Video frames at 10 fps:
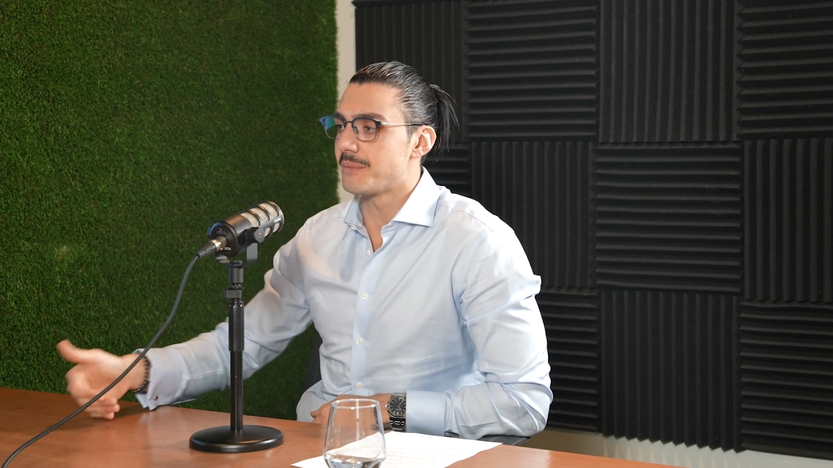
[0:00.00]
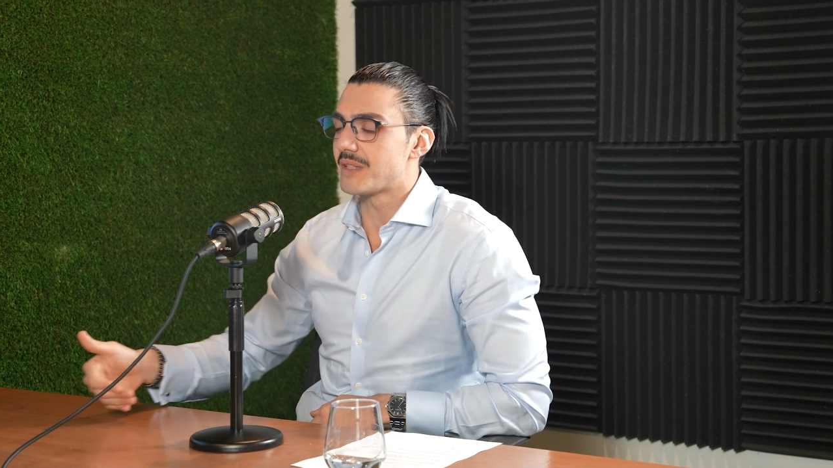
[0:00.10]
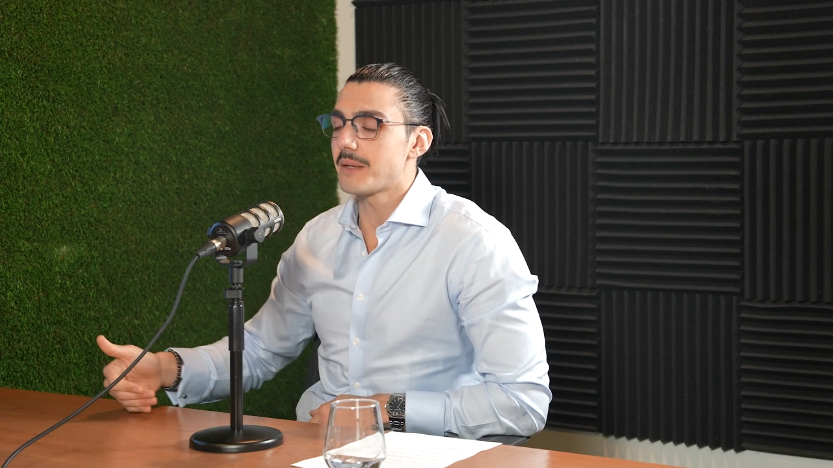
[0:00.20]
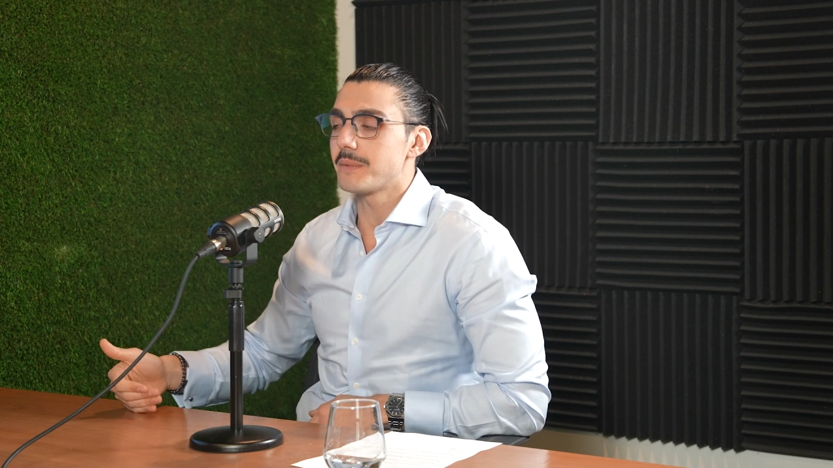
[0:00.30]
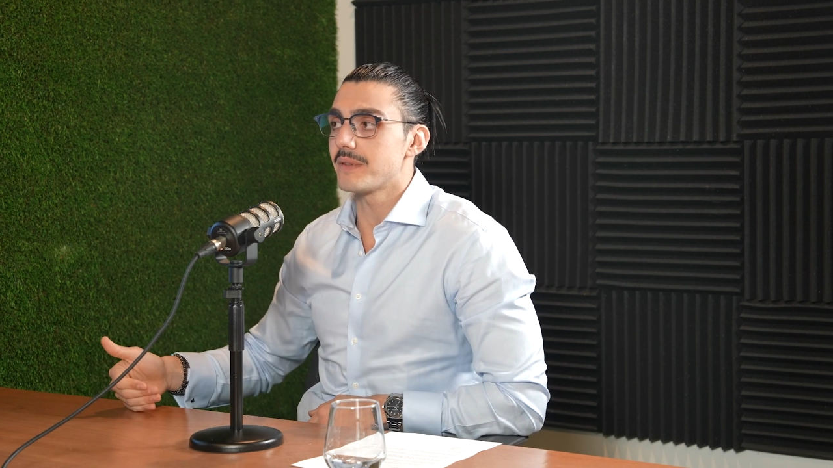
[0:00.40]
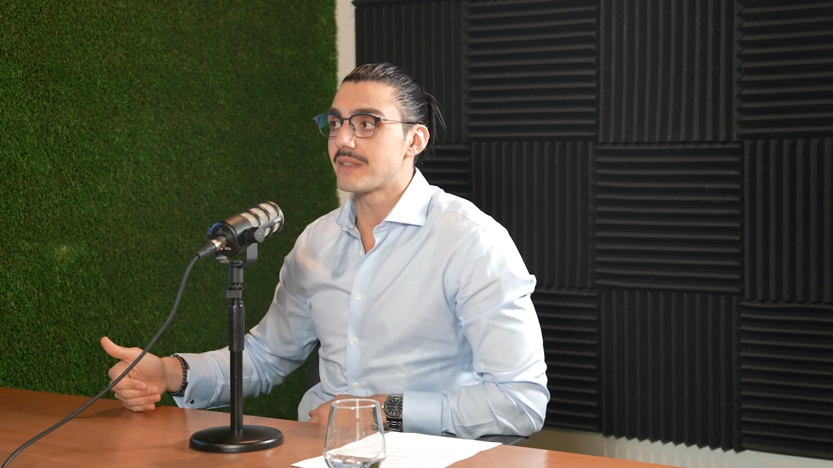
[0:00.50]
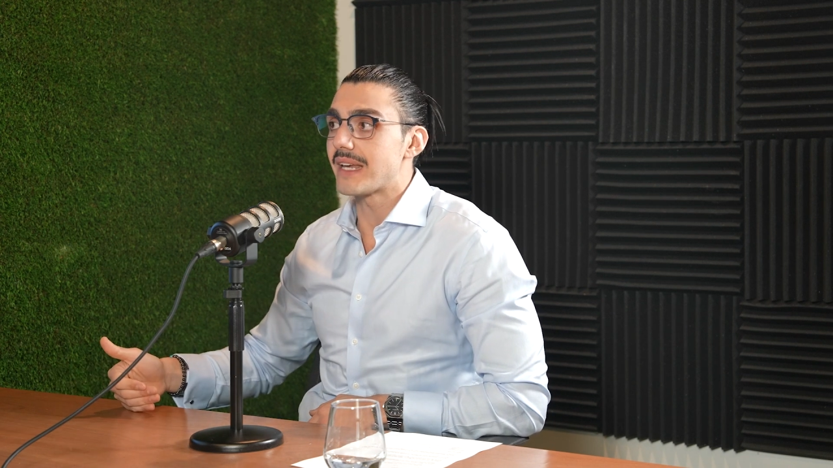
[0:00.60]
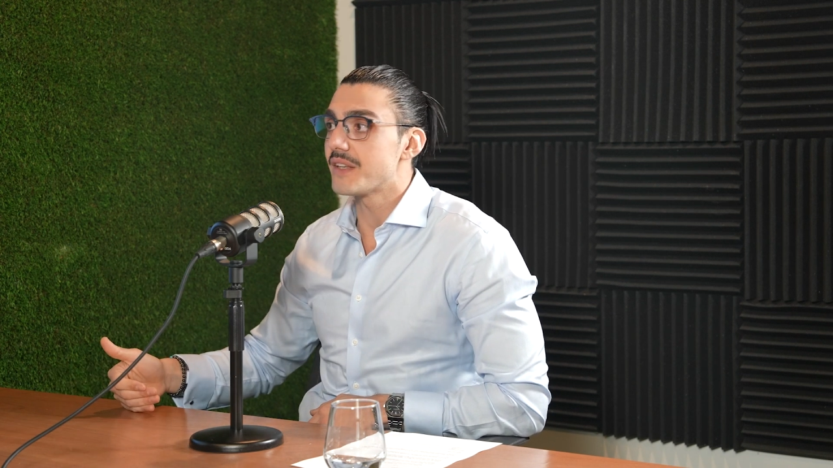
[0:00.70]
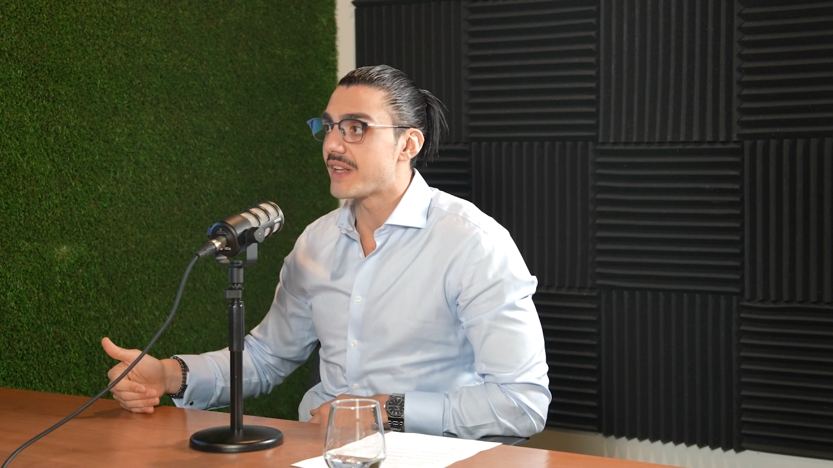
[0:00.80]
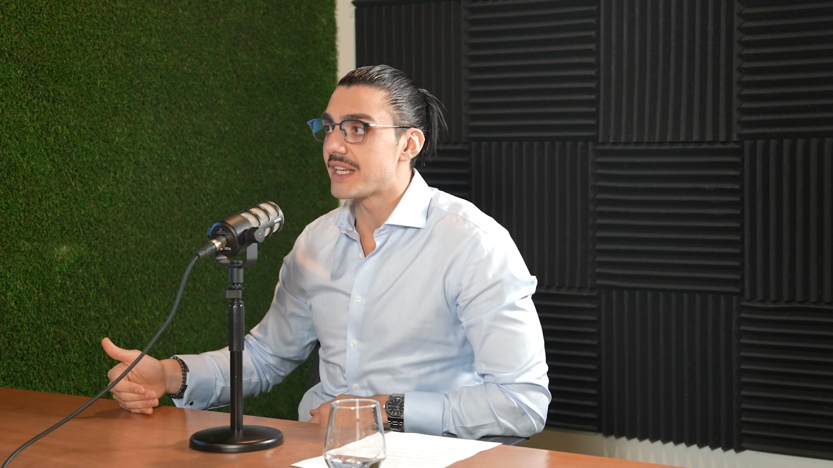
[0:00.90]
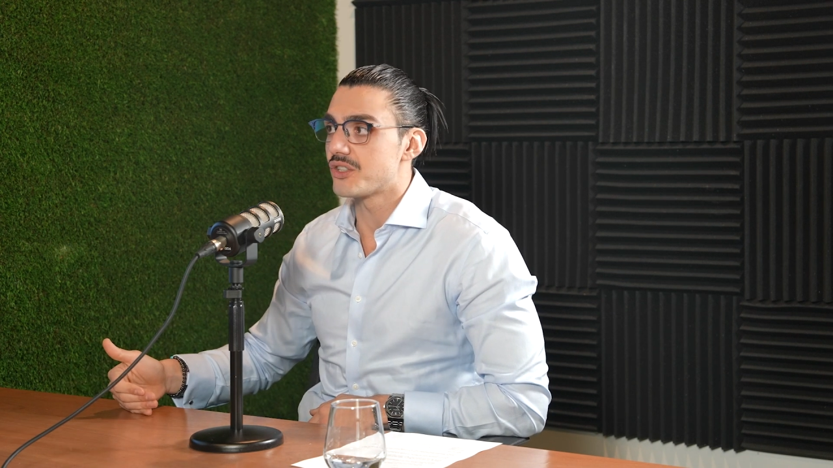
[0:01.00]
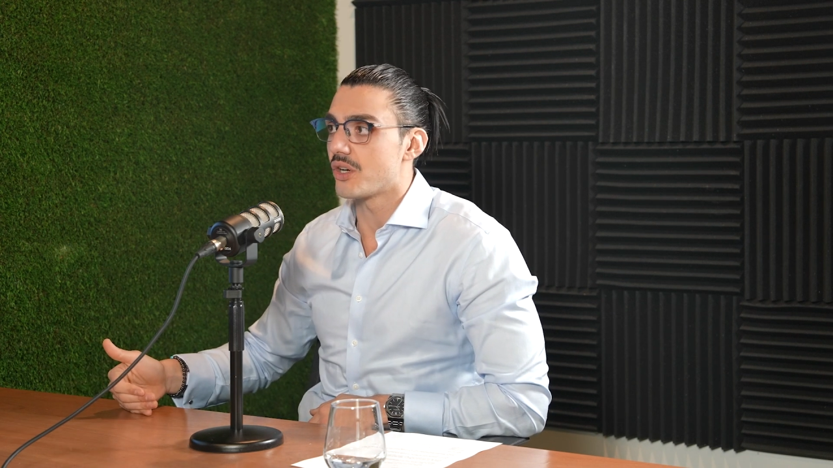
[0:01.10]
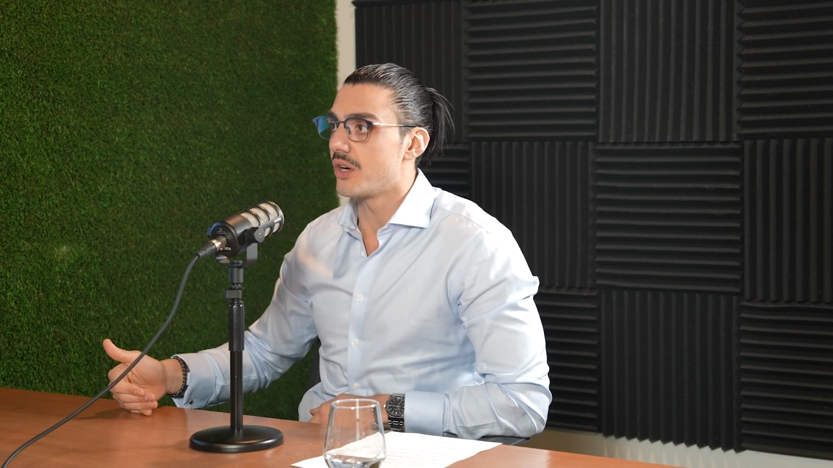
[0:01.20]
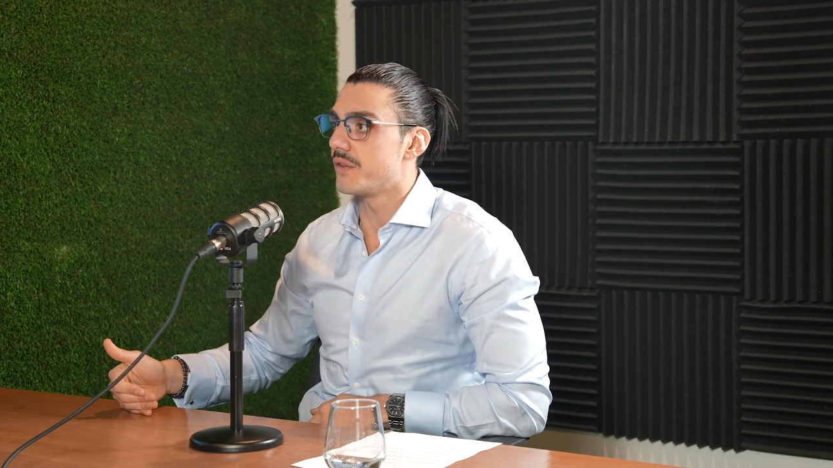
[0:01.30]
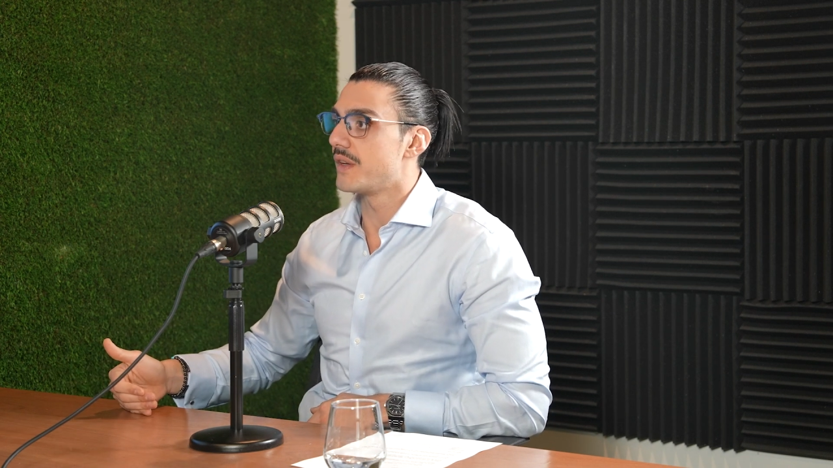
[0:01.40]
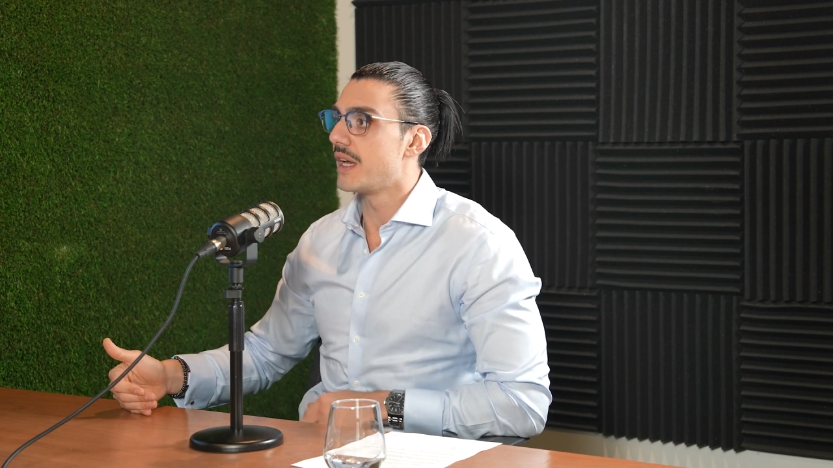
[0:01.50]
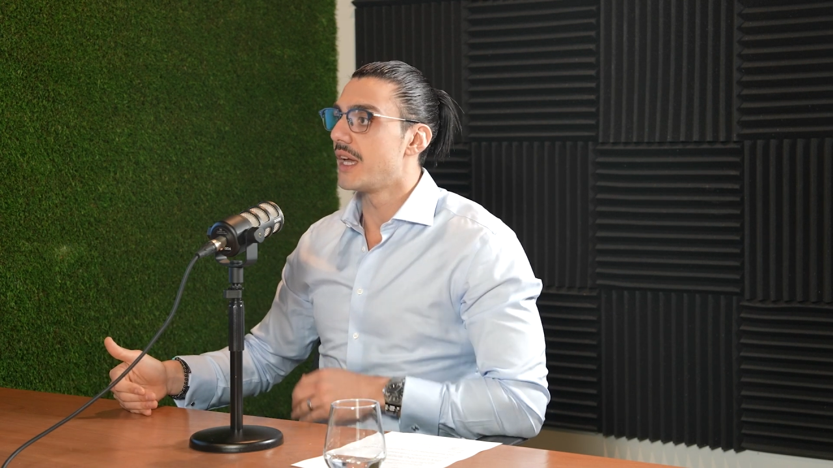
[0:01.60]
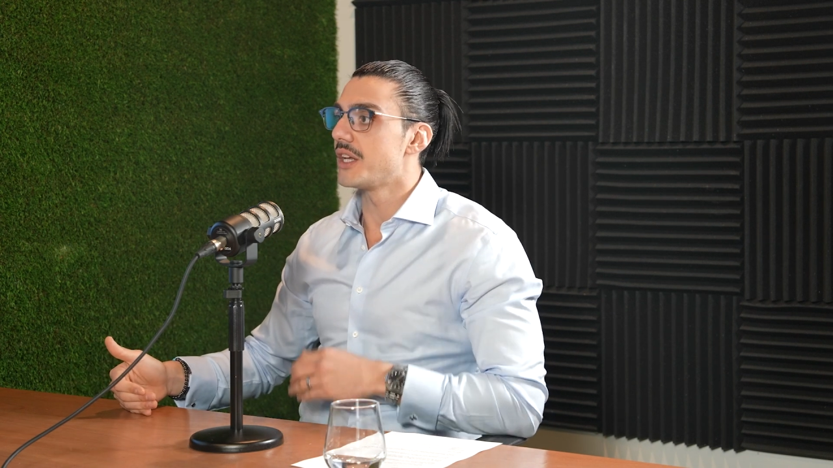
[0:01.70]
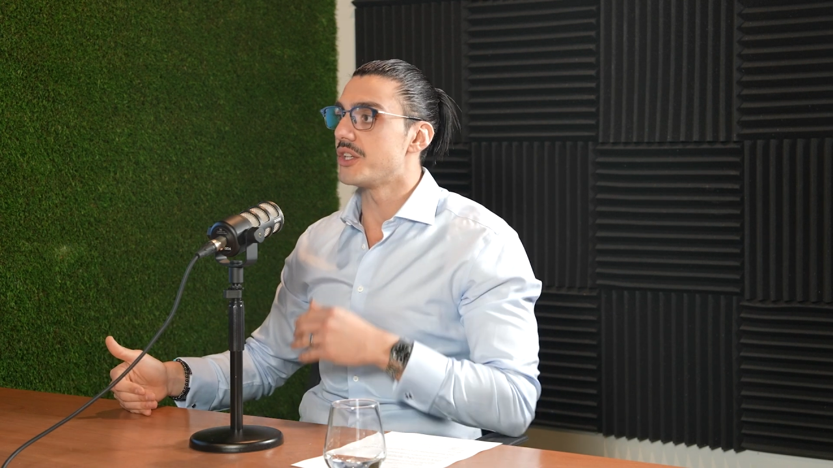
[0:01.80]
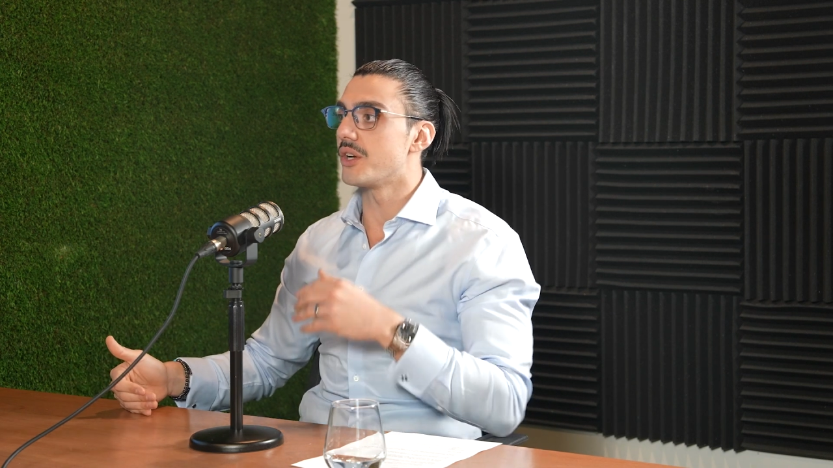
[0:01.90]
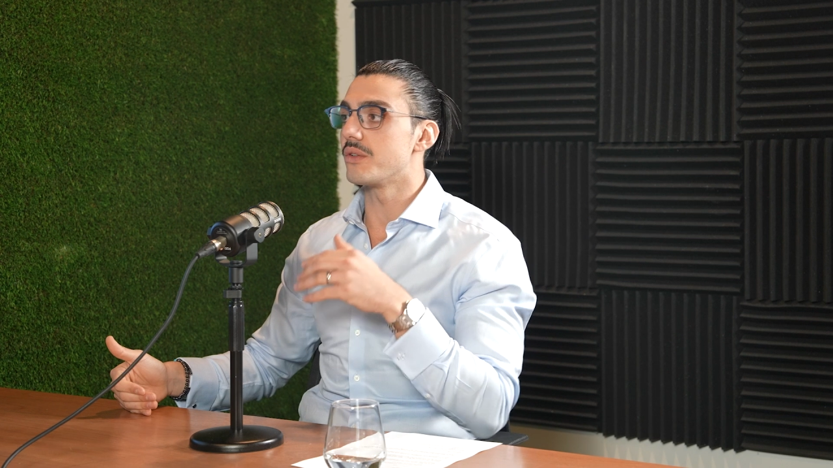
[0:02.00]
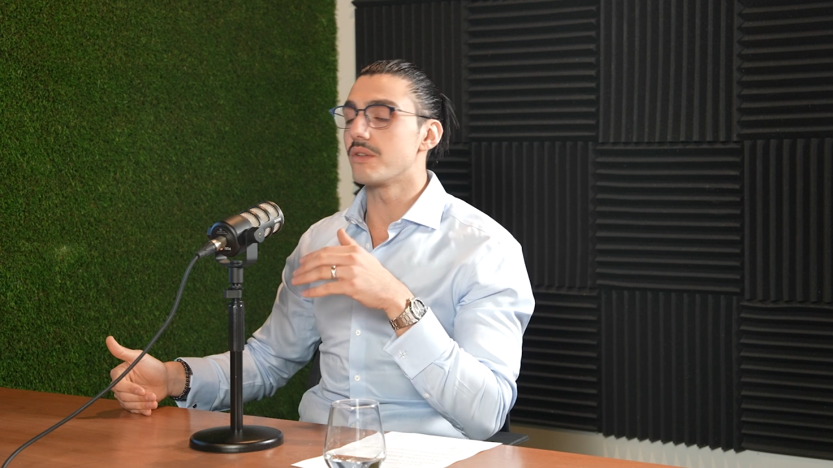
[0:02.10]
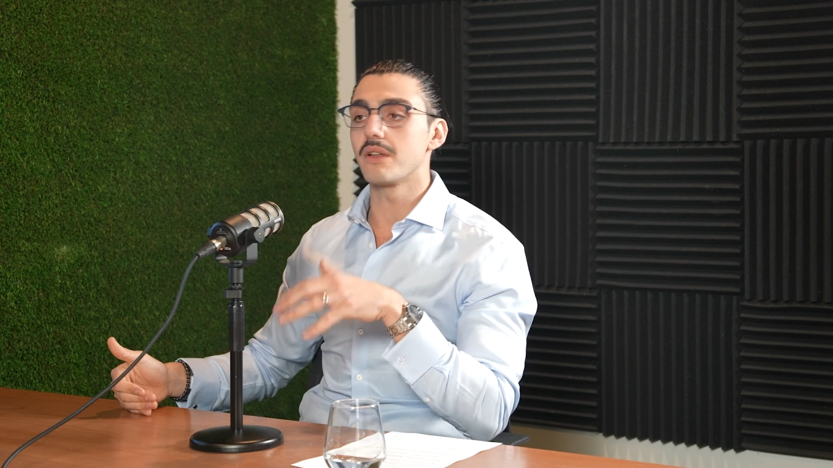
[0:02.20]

Take advantage of, you know,